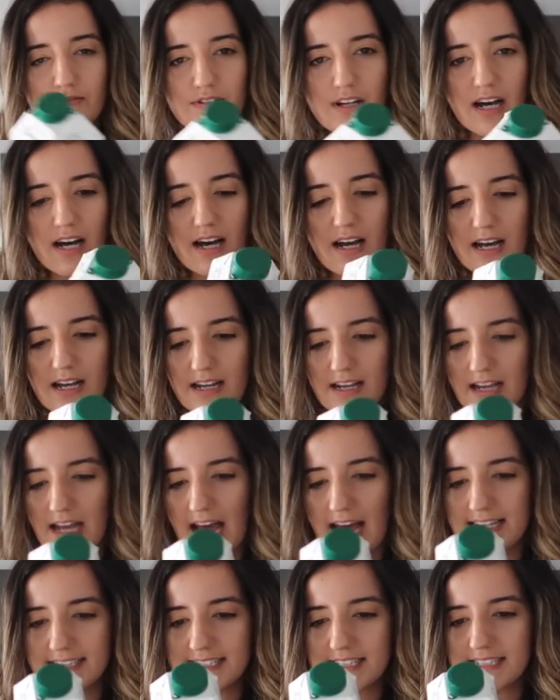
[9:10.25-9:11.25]
Uh, it
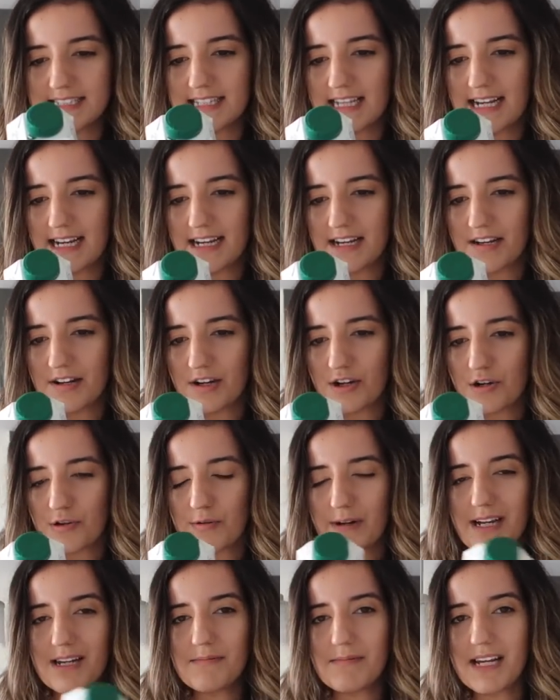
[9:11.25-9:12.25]
has this like
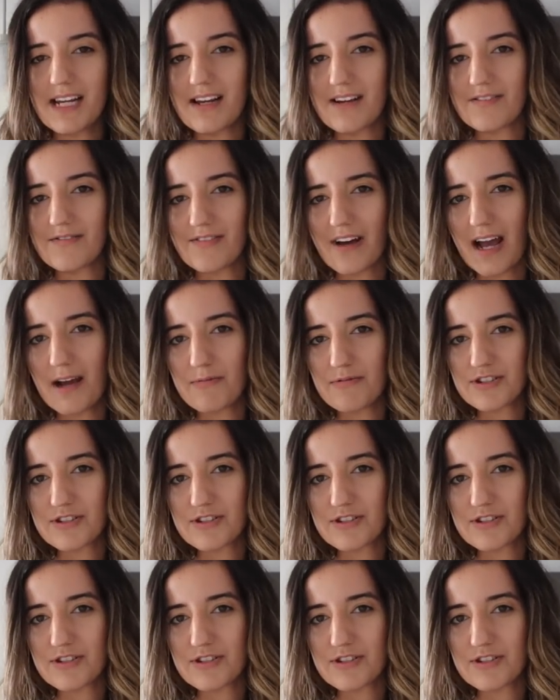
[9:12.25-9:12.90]
creamy vibe,